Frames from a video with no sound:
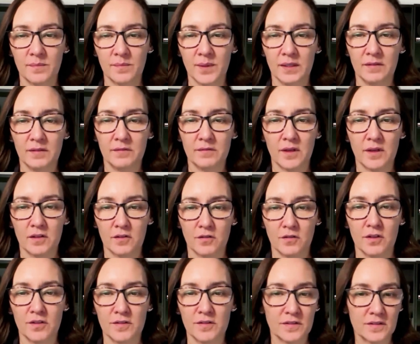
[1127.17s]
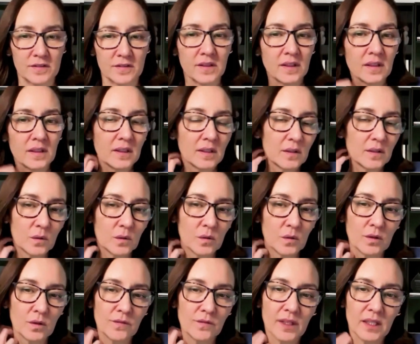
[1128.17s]
be across
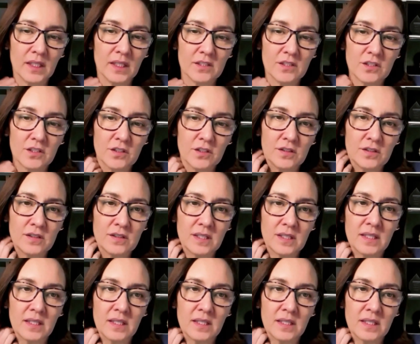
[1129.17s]
all of the issues.